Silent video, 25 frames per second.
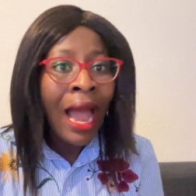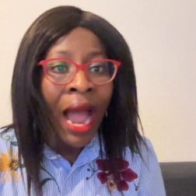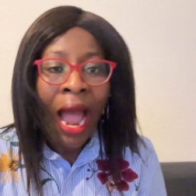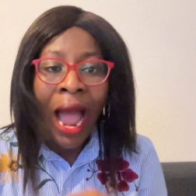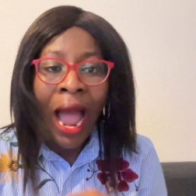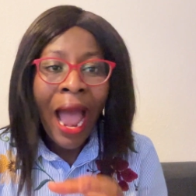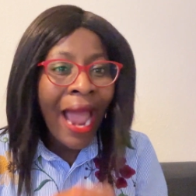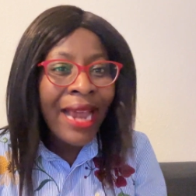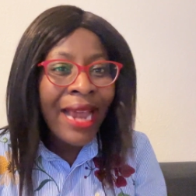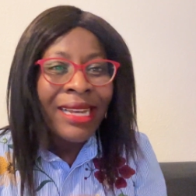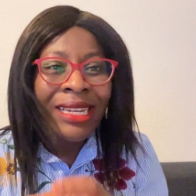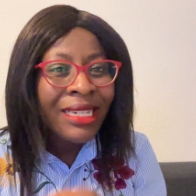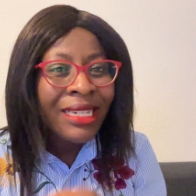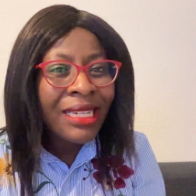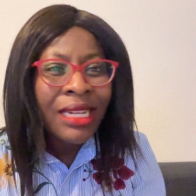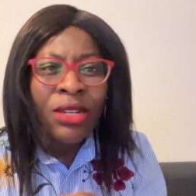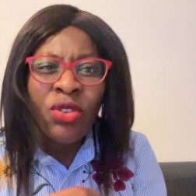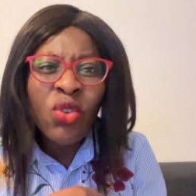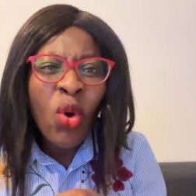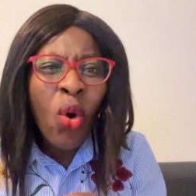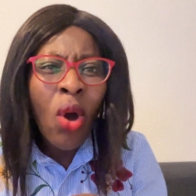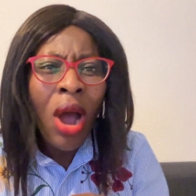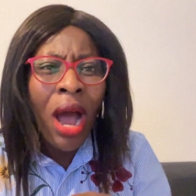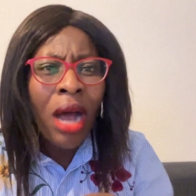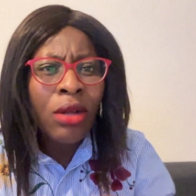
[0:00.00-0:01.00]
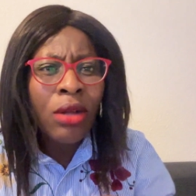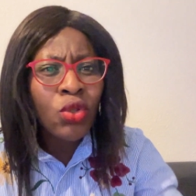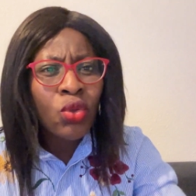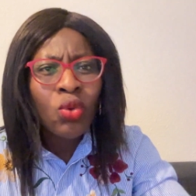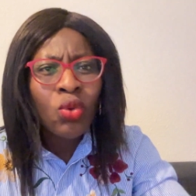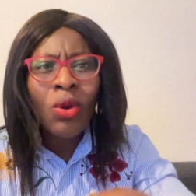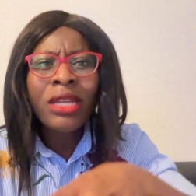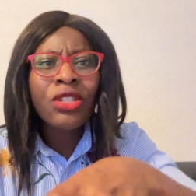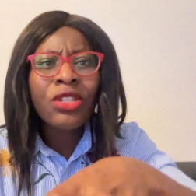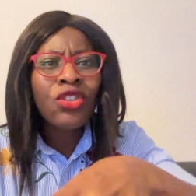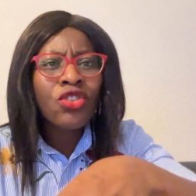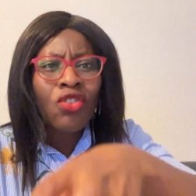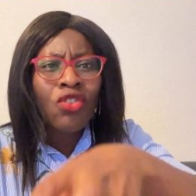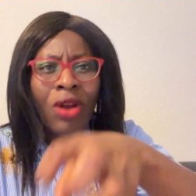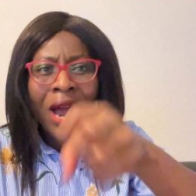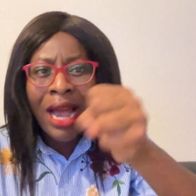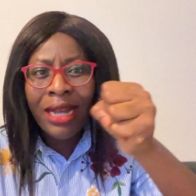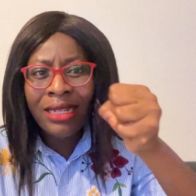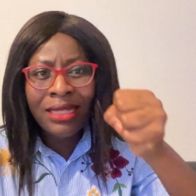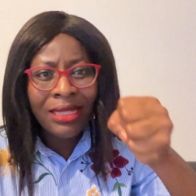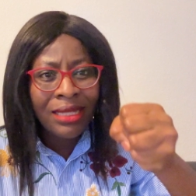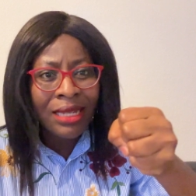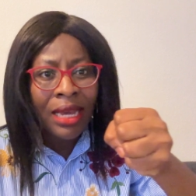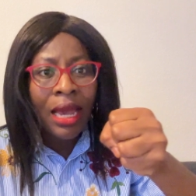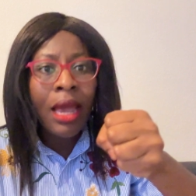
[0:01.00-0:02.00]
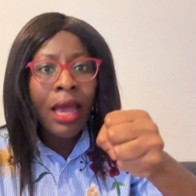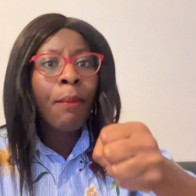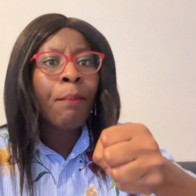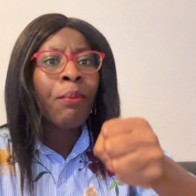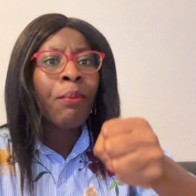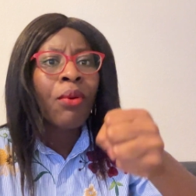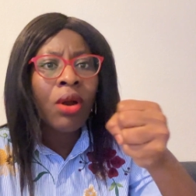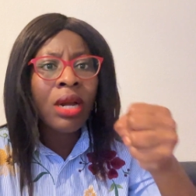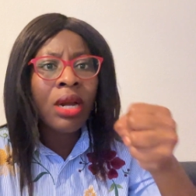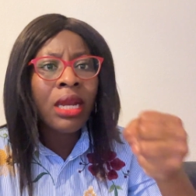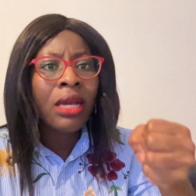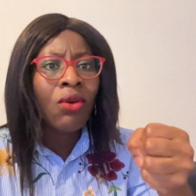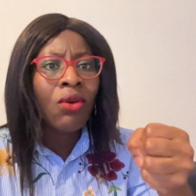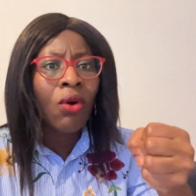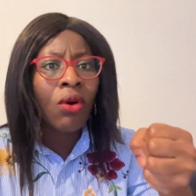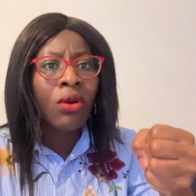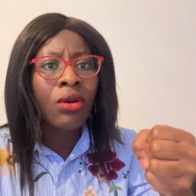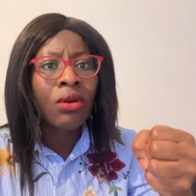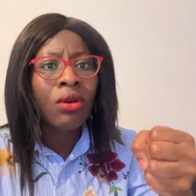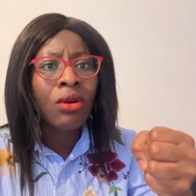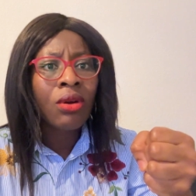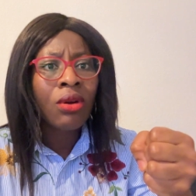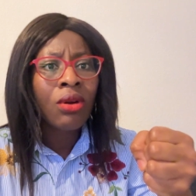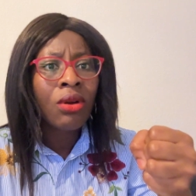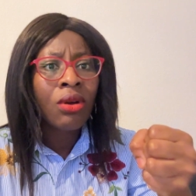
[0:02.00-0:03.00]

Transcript: I didn't know how to extract a polygon